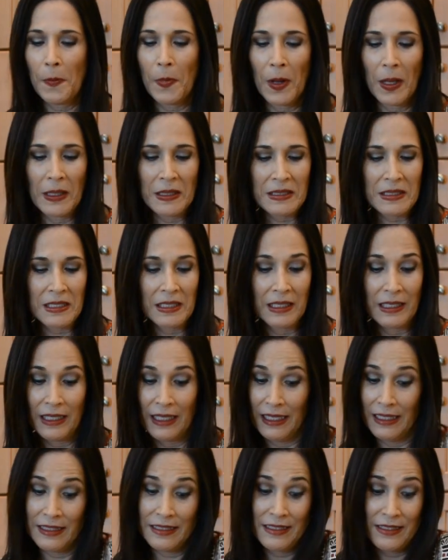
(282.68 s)
but
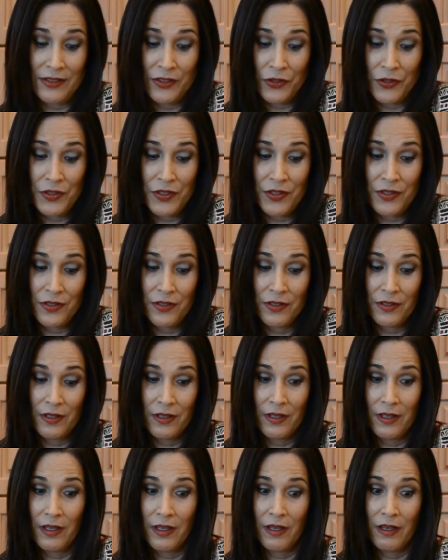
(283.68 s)
it's just
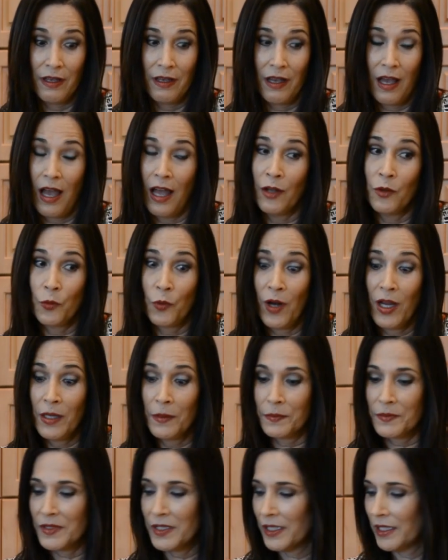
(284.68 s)

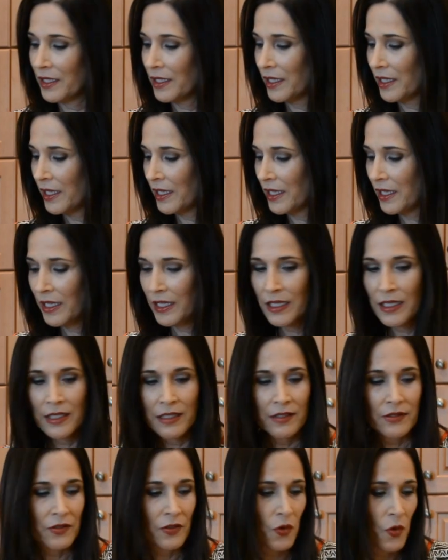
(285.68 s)
unripe.
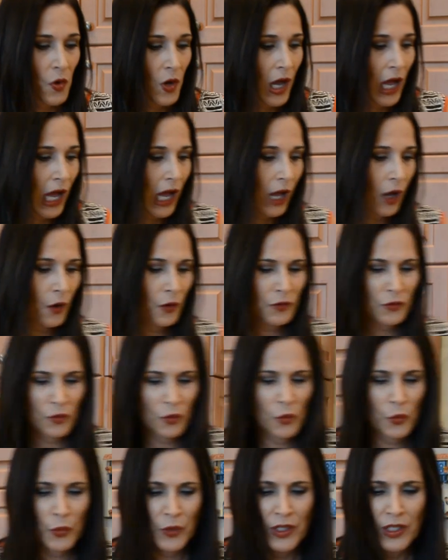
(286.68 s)
So how
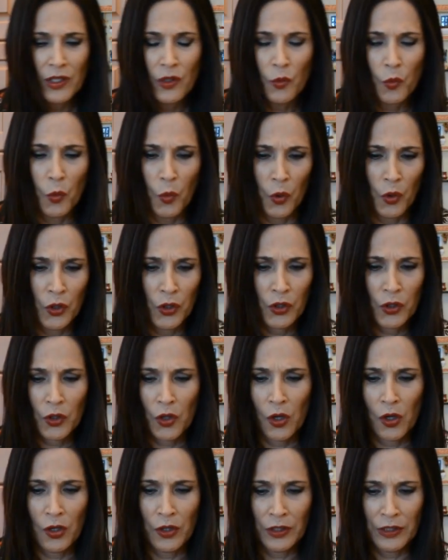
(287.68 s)
do we
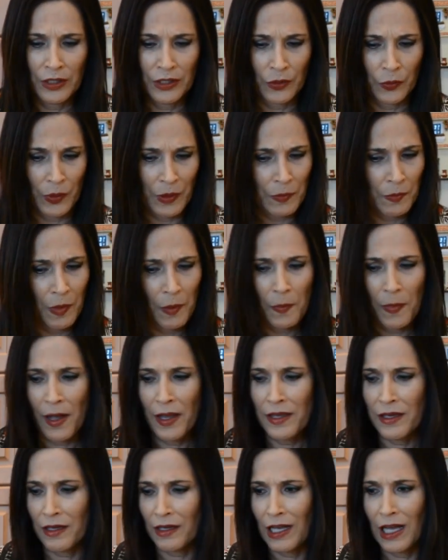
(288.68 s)
work on green
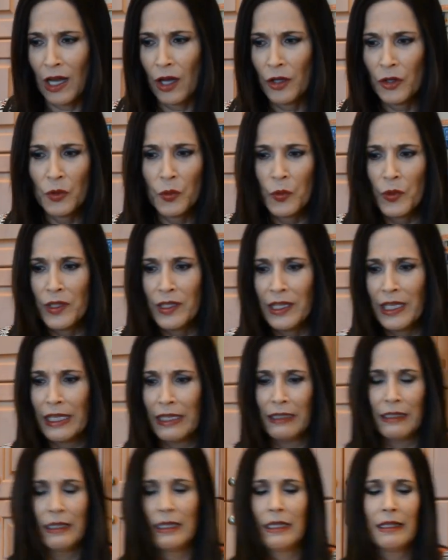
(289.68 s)
papaya? How do we
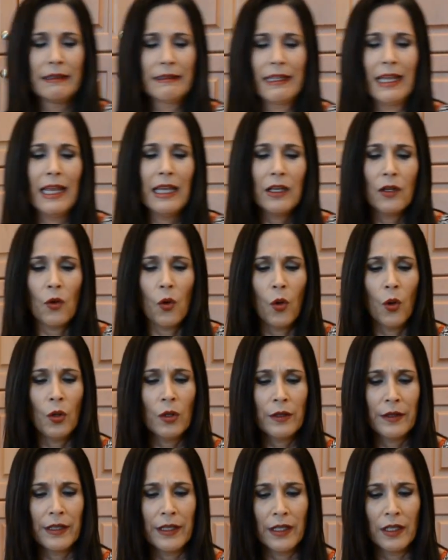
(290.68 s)
take
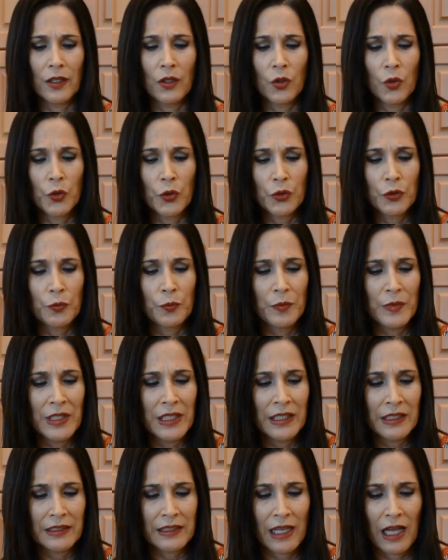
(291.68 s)
all the good
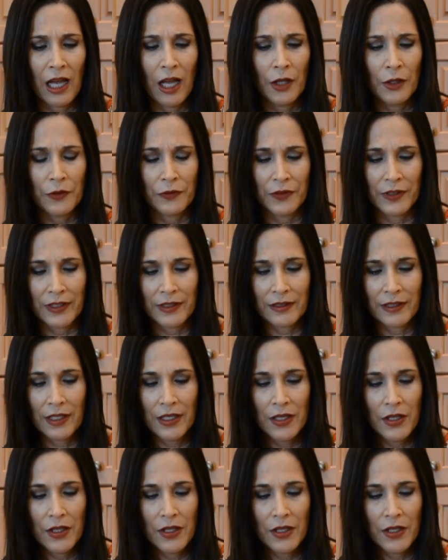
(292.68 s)
meat out of it?